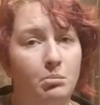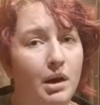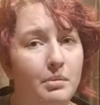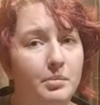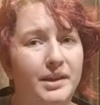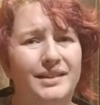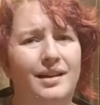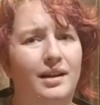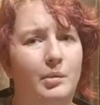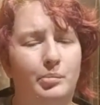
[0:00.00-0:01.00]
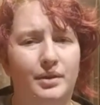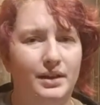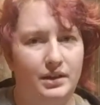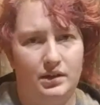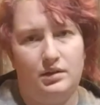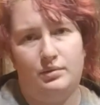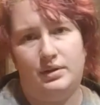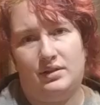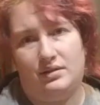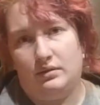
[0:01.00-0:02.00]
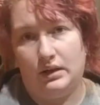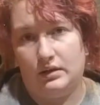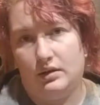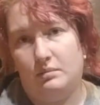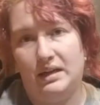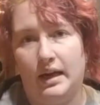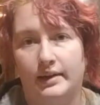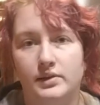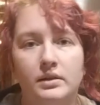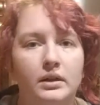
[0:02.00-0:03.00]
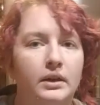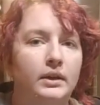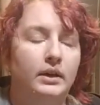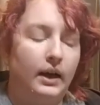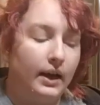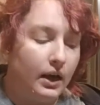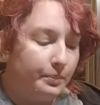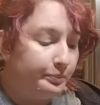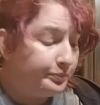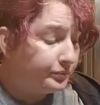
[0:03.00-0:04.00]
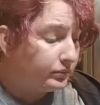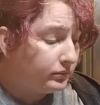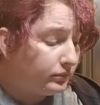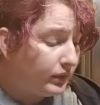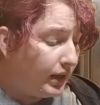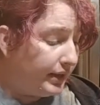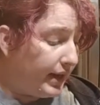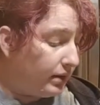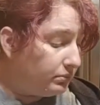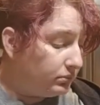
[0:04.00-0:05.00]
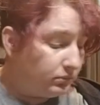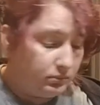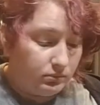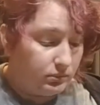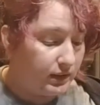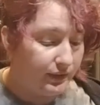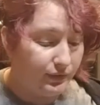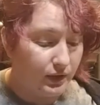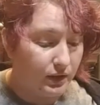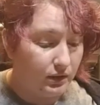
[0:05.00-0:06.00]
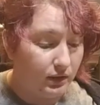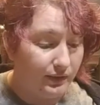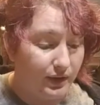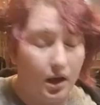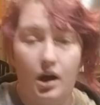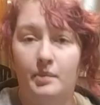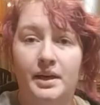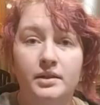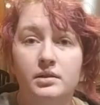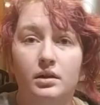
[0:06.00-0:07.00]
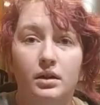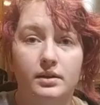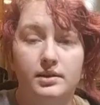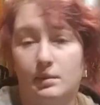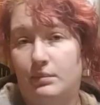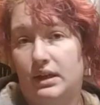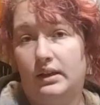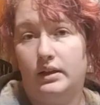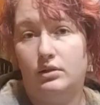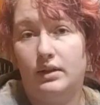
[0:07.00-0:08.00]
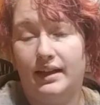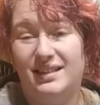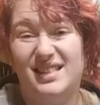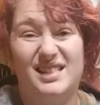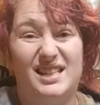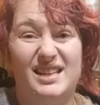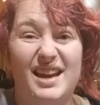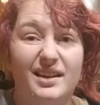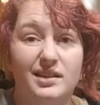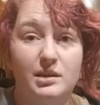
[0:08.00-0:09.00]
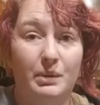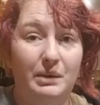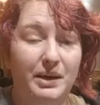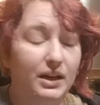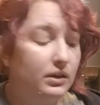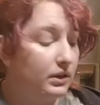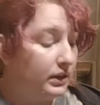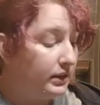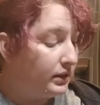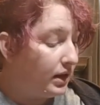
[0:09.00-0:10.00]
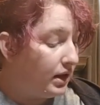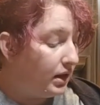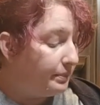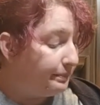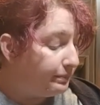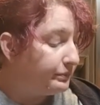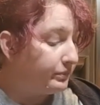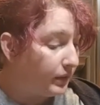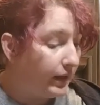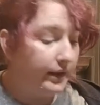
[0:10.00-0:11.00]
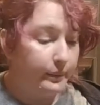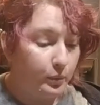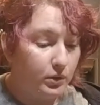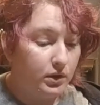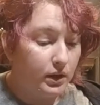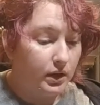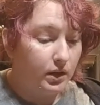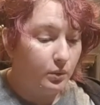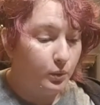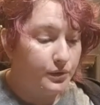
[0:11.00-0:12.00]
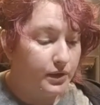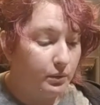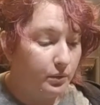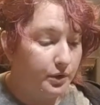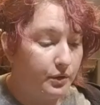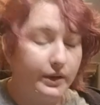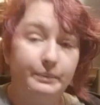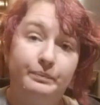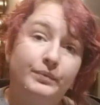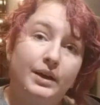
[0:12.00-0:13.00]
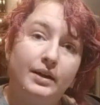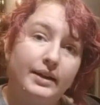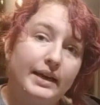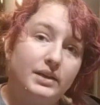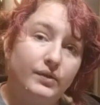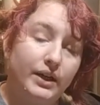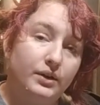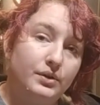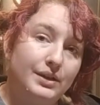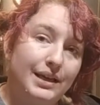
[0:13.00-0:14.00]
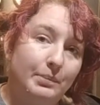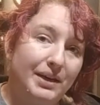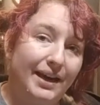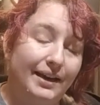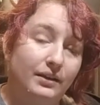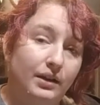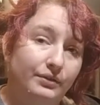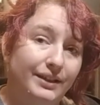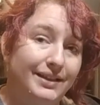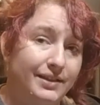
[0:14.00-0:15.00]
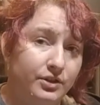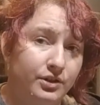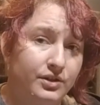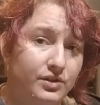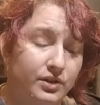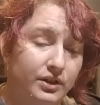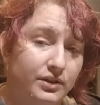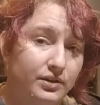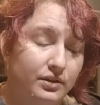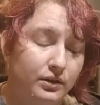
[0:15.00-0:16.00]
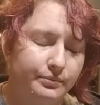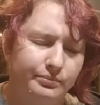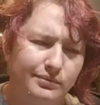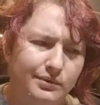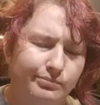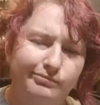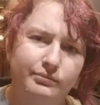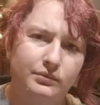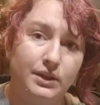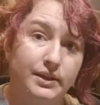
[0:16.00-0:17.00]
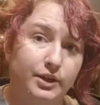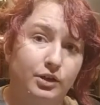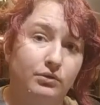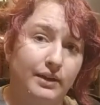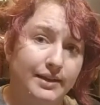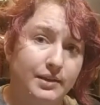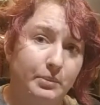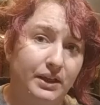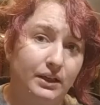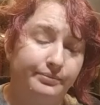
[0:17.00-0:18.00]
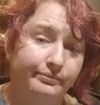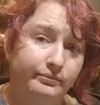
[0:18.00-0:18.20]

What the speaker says: Probably not, but you know, it'd be nice. And yeah, leave a comment on something that you'd like to see next, maybe. And we'll see what we're doing. Next video is gonna be a lovely dinner dessert, or dinner recipe.